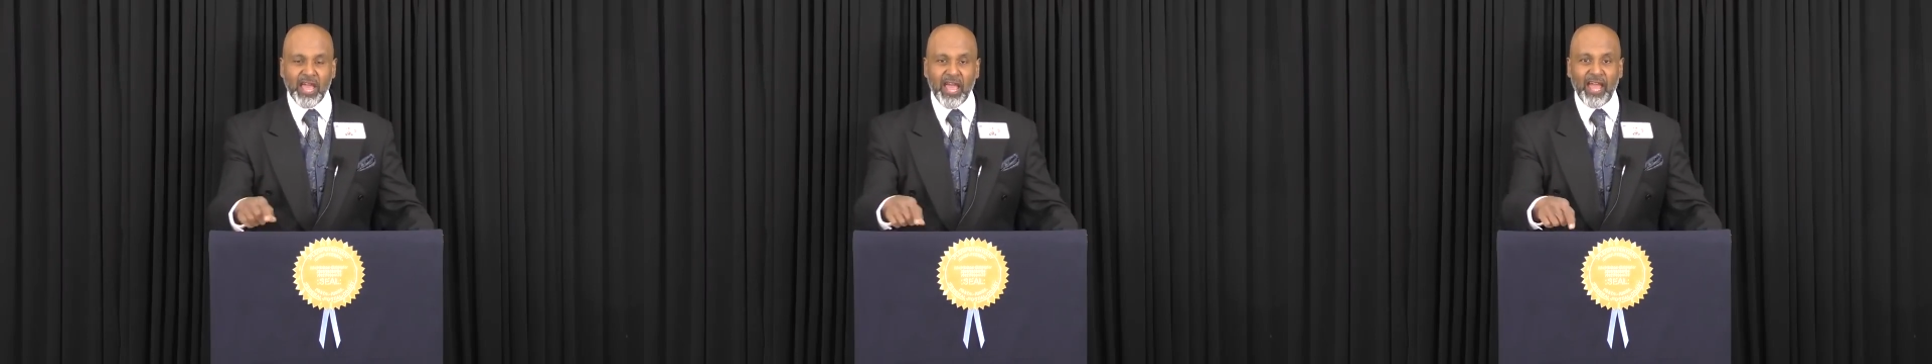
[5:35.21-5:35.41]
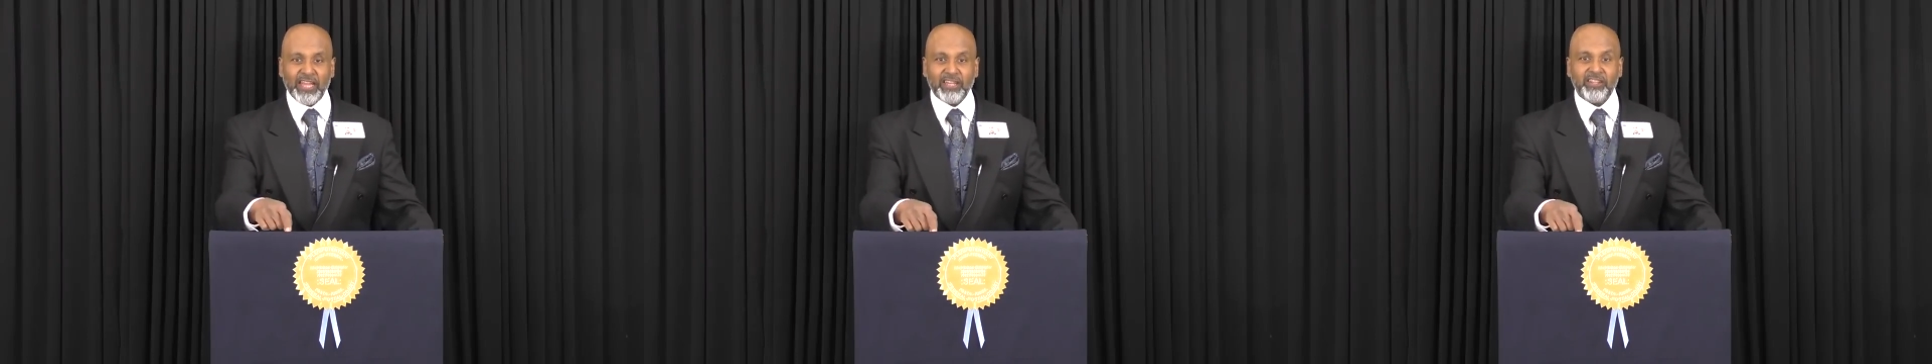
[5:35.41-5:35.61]

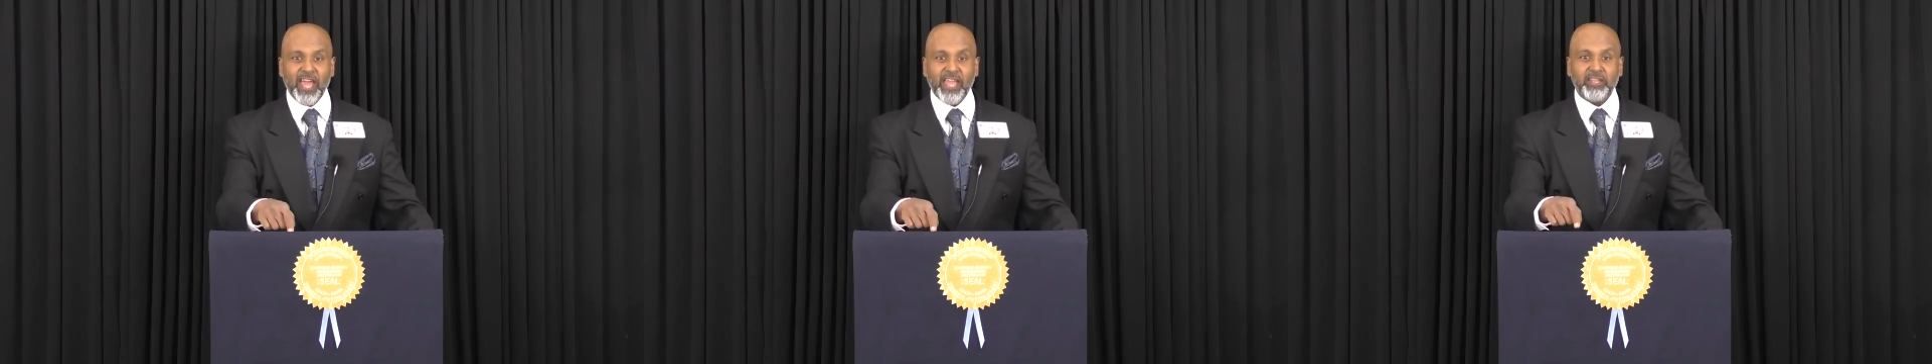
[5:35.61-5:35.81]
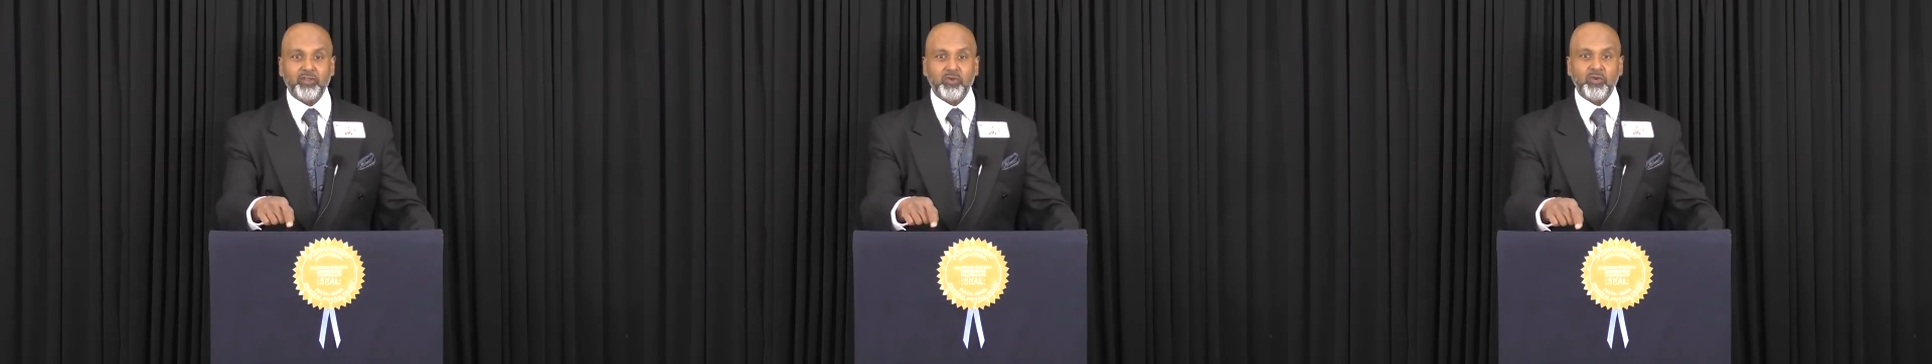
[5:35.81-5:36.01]
and
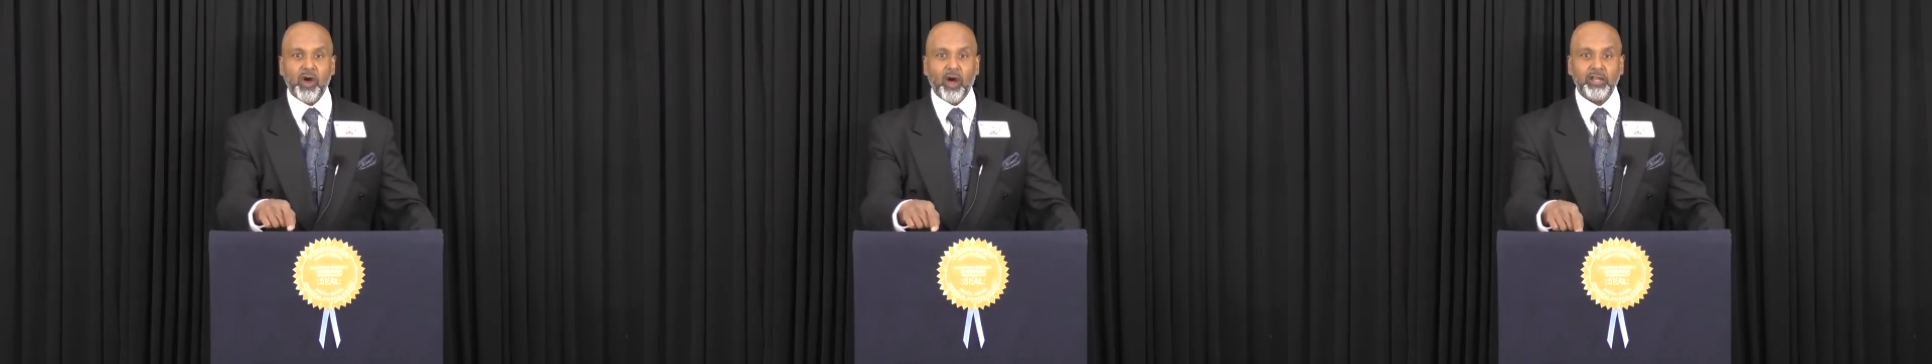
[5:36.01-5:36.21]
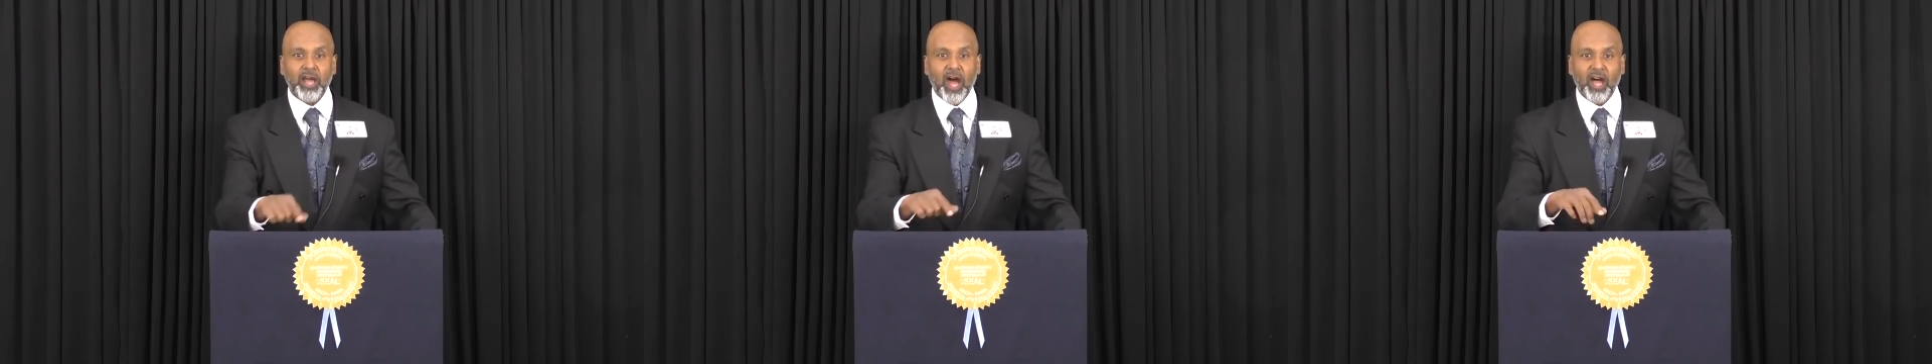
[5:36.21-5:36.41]
they do
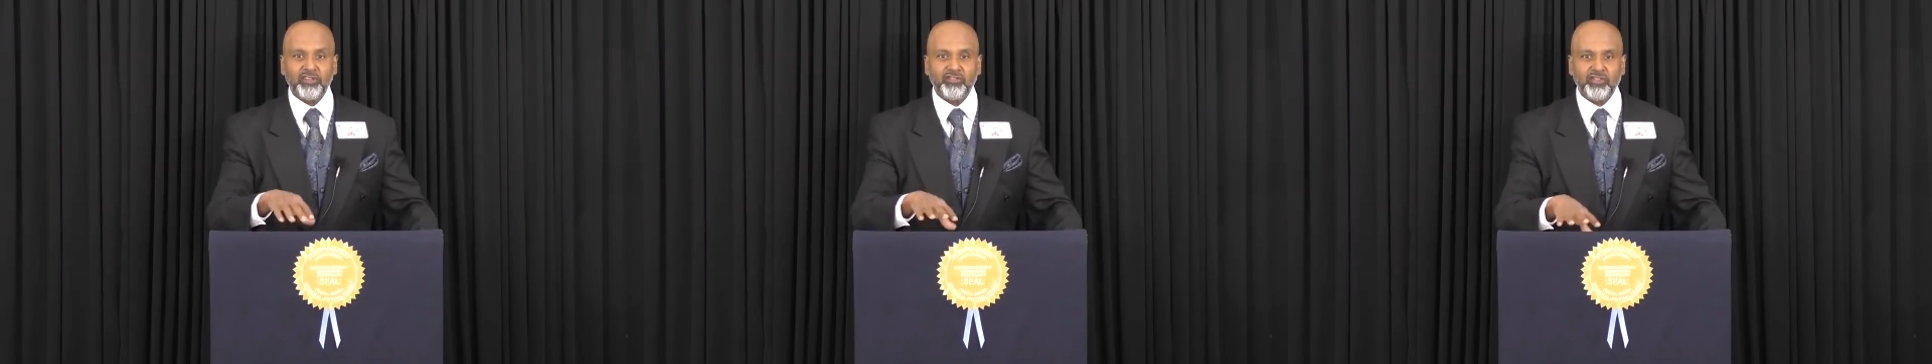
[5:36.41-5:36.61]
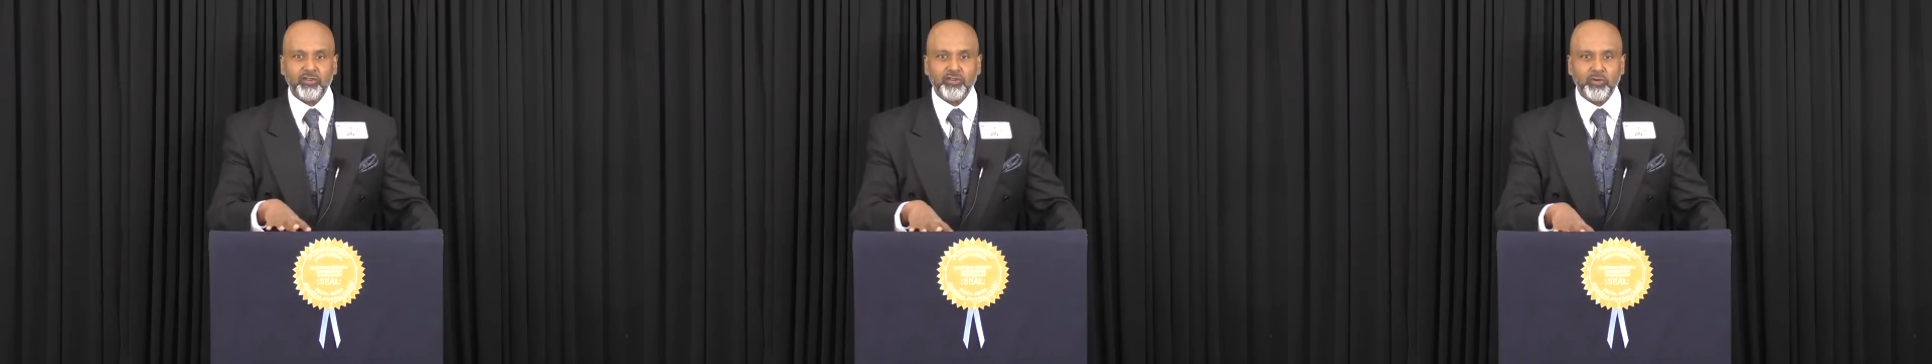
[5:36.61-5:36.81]
not
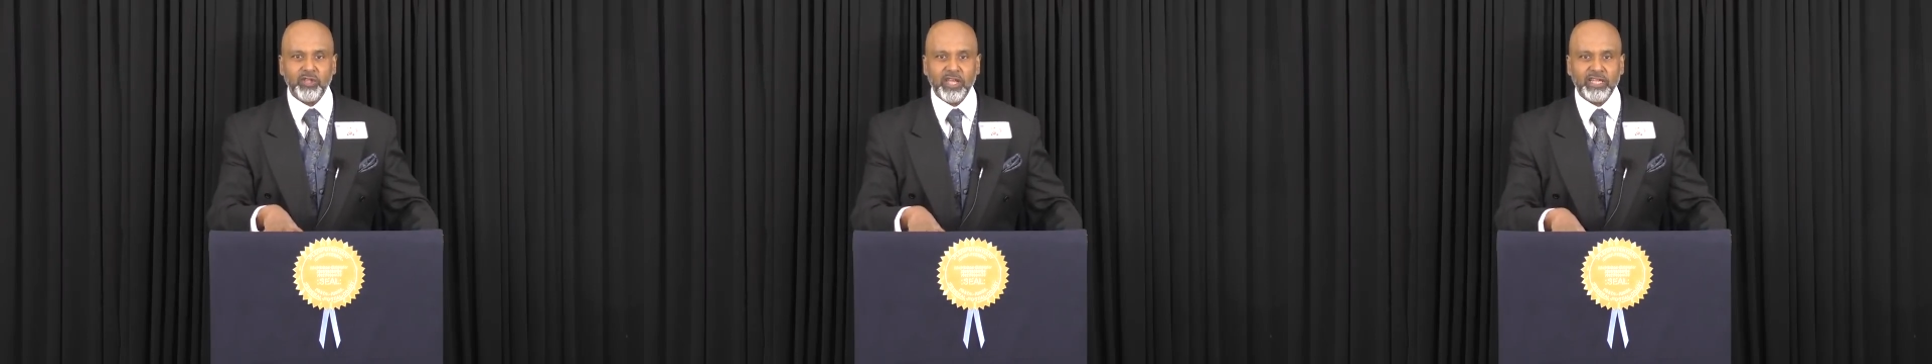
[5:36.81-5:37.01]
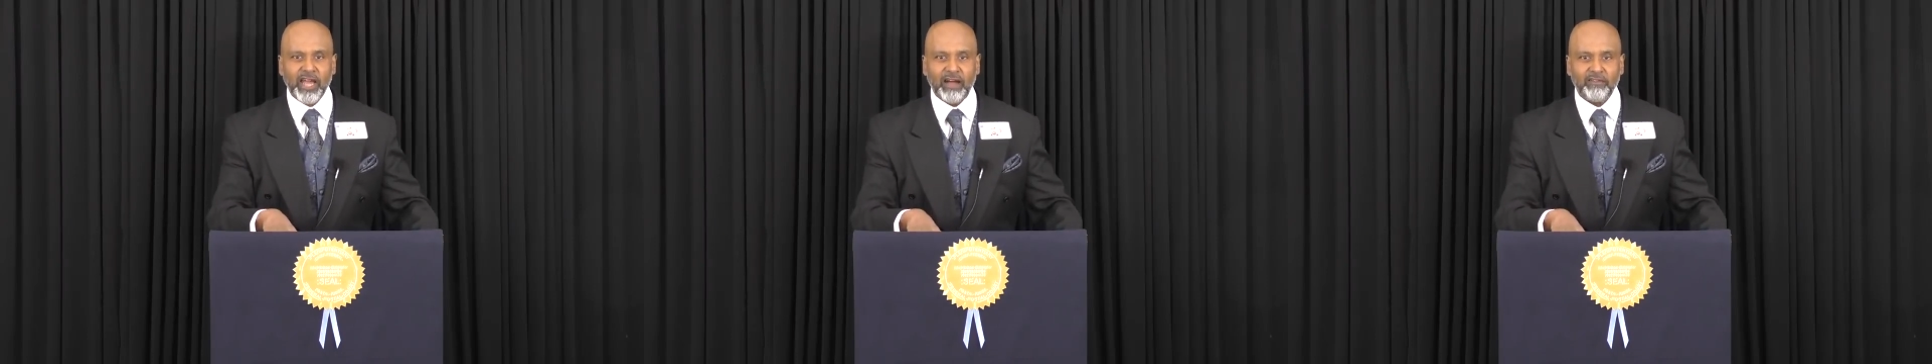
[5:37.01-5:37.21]
answer to
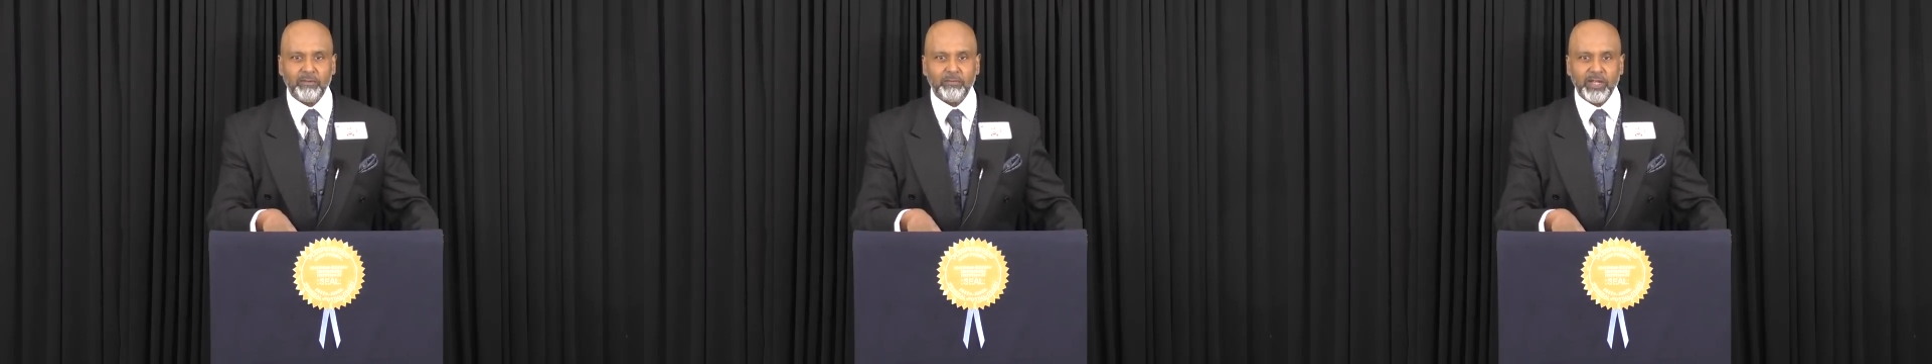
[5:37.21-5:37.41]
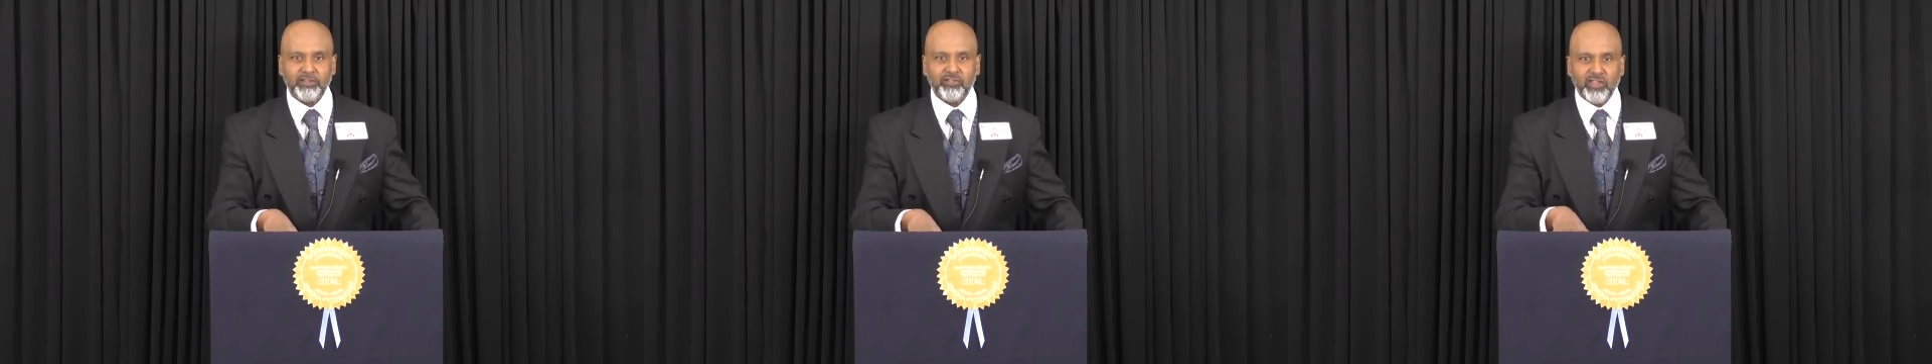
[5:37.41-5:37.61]
the
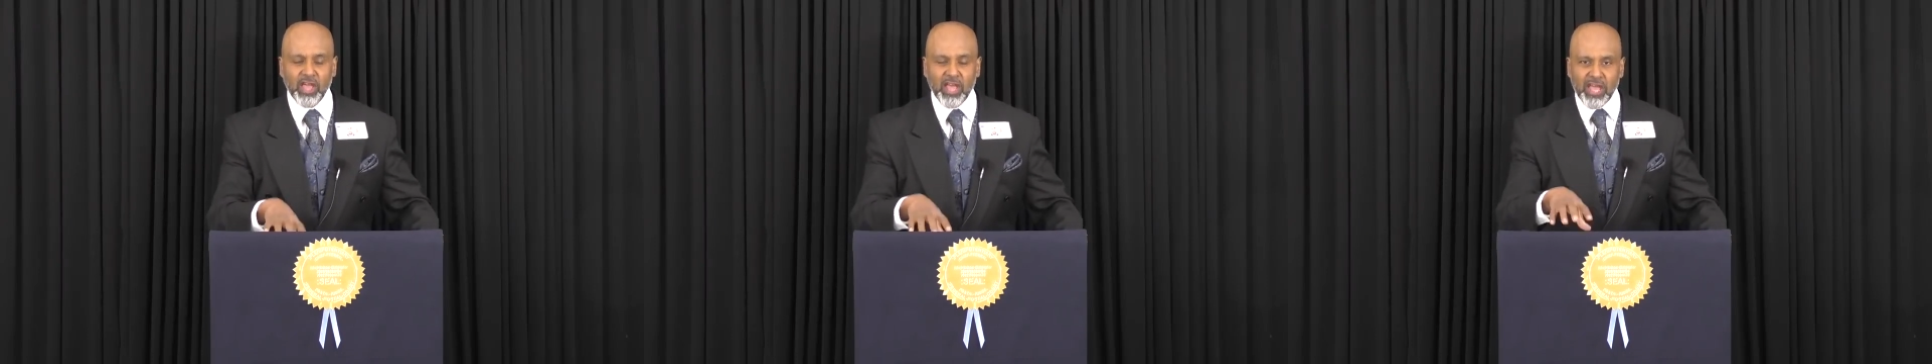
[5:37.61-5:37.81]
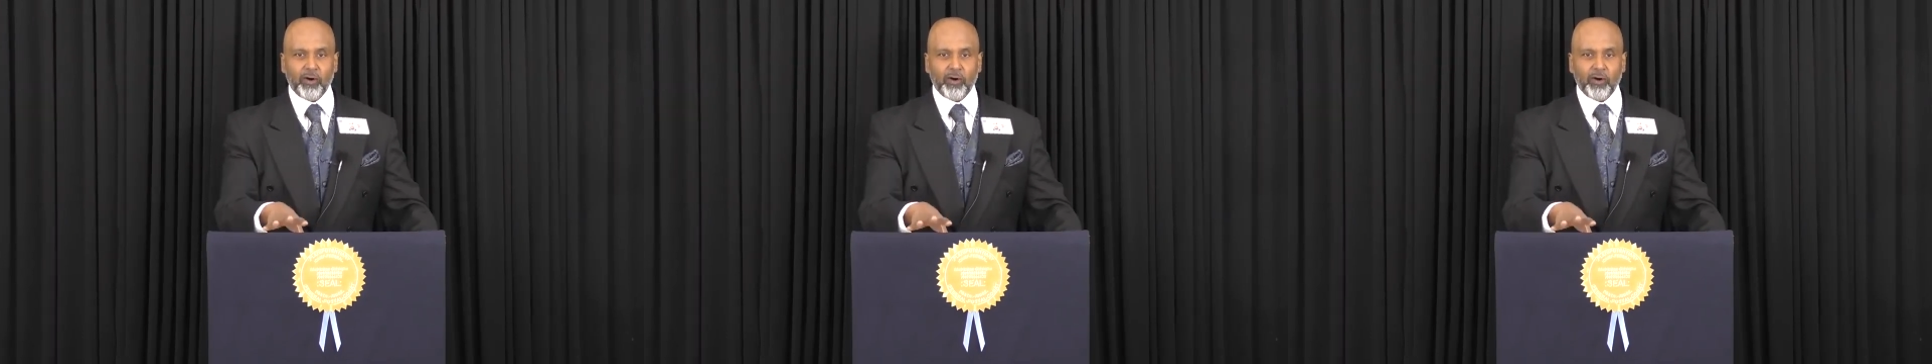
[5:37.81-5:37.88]
governments.